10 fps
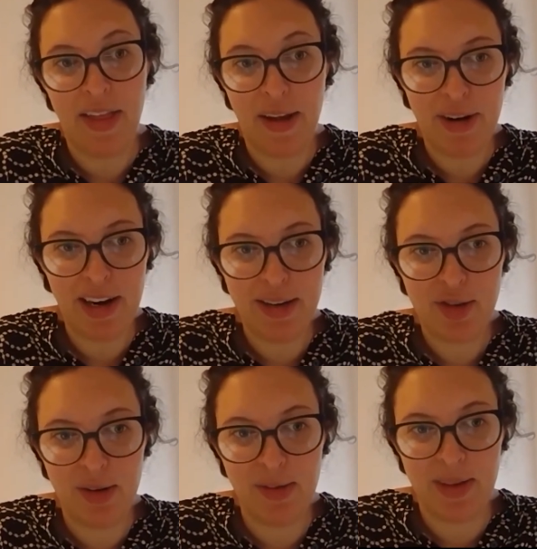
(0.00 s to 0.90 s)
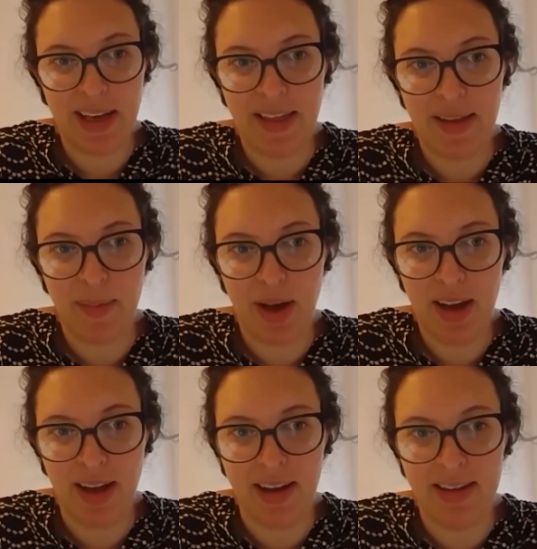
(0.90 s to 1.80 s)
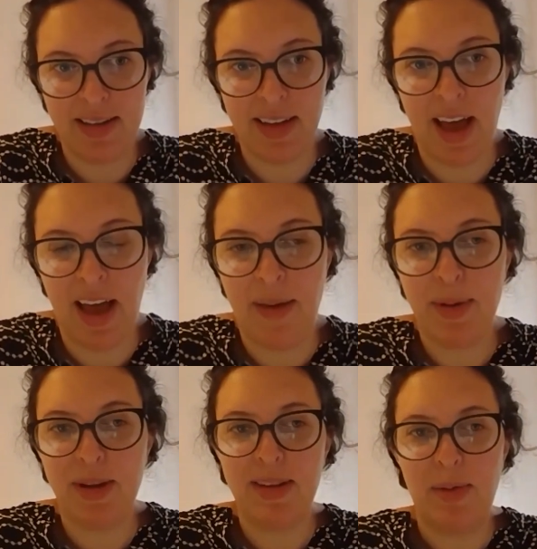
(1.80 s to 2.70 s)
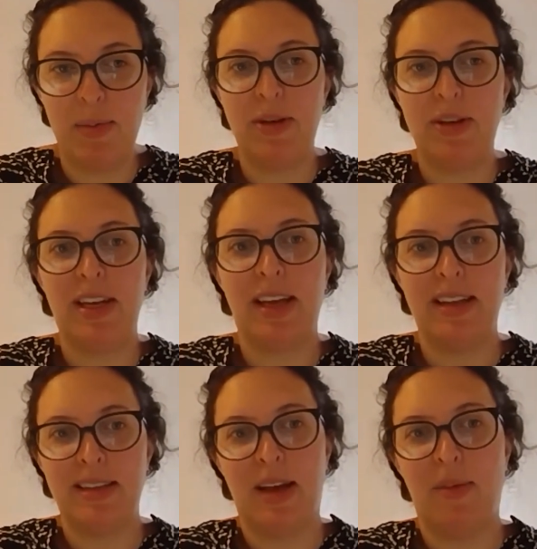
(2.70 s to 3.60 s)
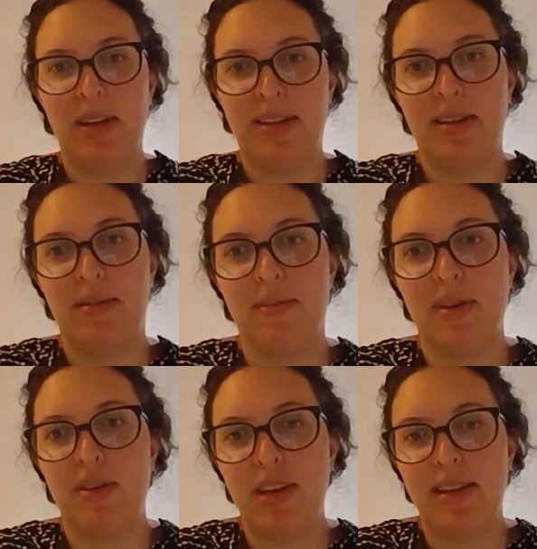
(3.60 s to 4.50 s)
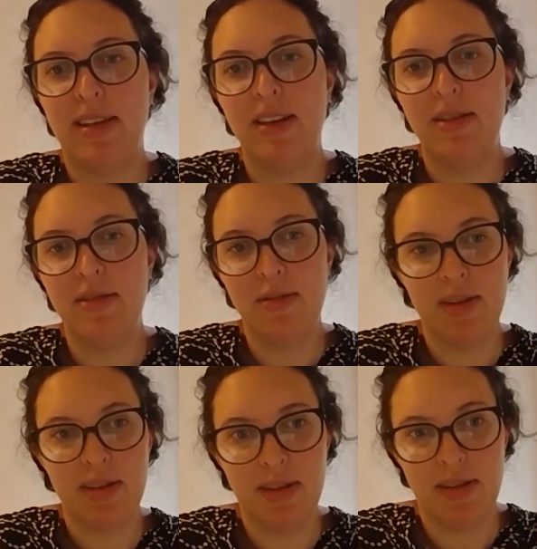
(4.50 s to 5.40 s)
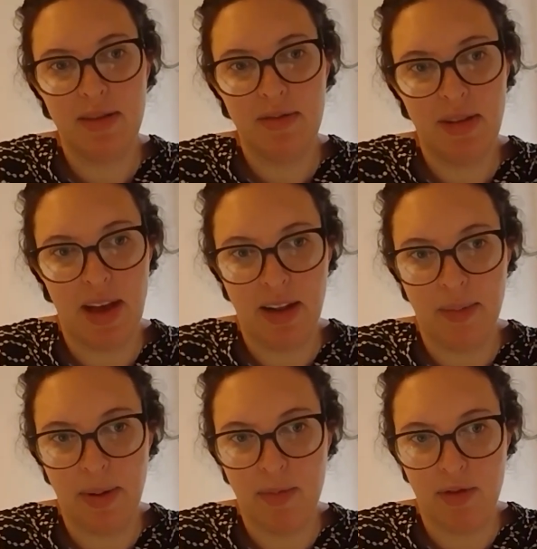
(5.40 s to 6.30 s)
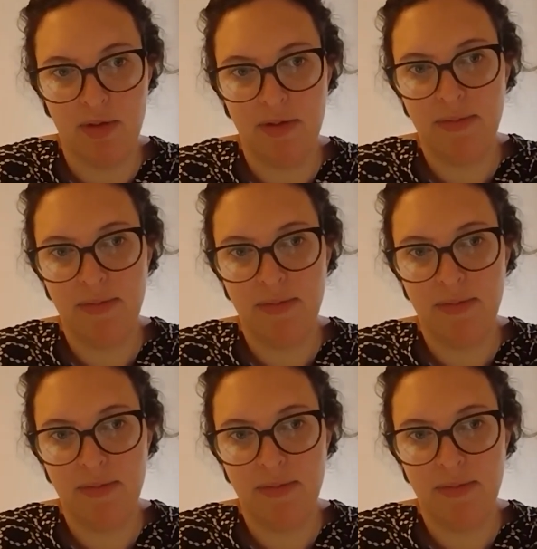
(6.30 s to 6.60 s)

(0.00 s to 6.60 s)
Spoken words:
they really struggled to get them heard because they were pushing against that wisdom. Chris, can you talk us through that a little bit more?